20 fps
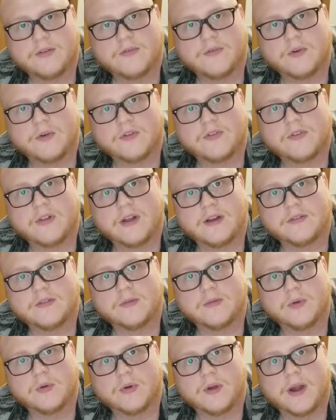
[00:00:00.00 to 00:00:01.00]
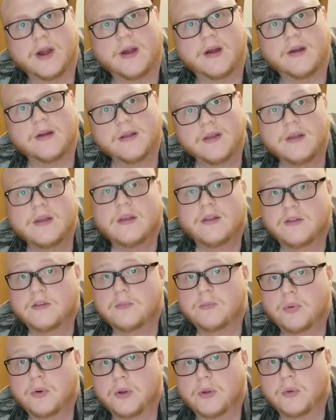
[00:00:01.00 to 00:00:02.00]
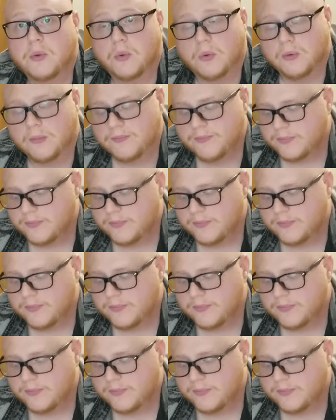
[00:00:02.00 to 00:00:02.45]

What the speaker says: for a slice of Gruyere. It's pretty cool.